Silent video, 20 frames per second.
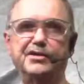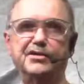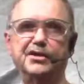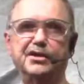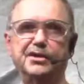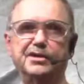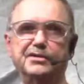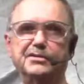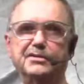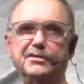
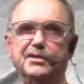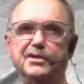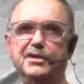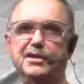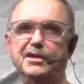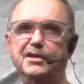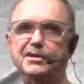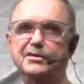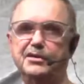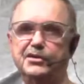on it,
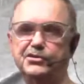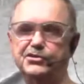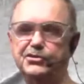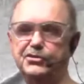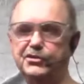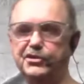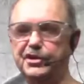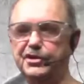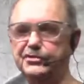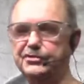that you
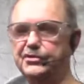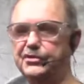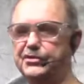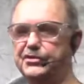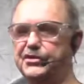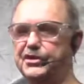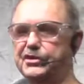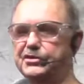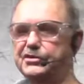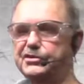get the
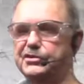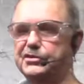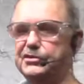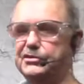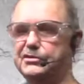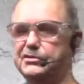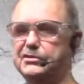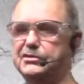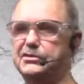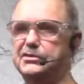
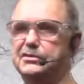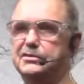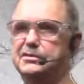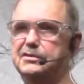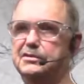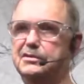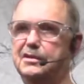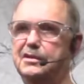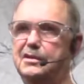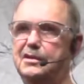distance
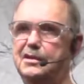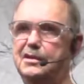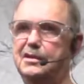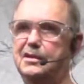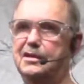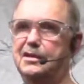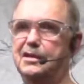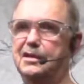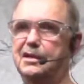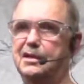
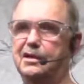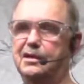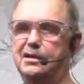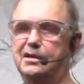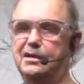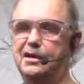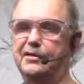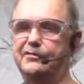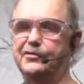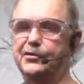
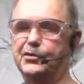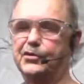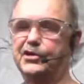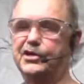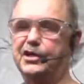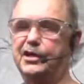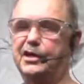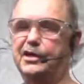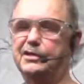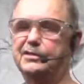of your
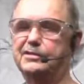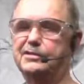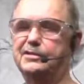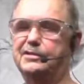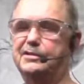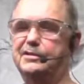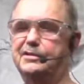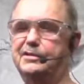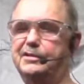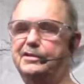cut
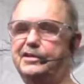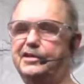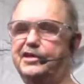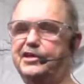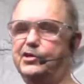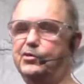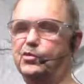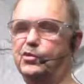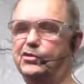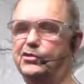
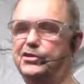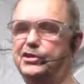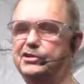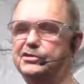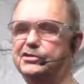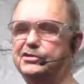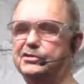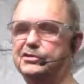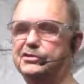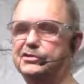equal
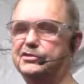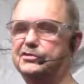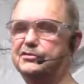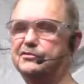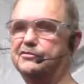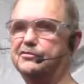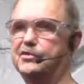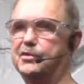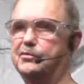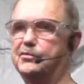distance
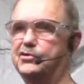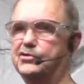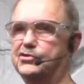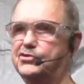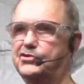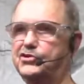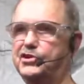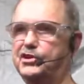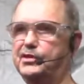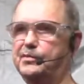from the
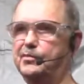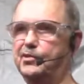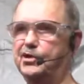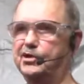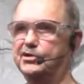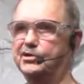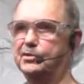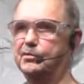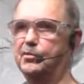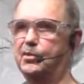seam on
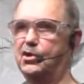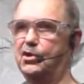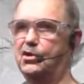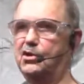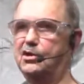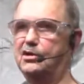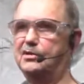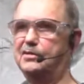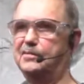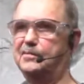your
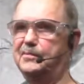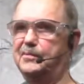ball.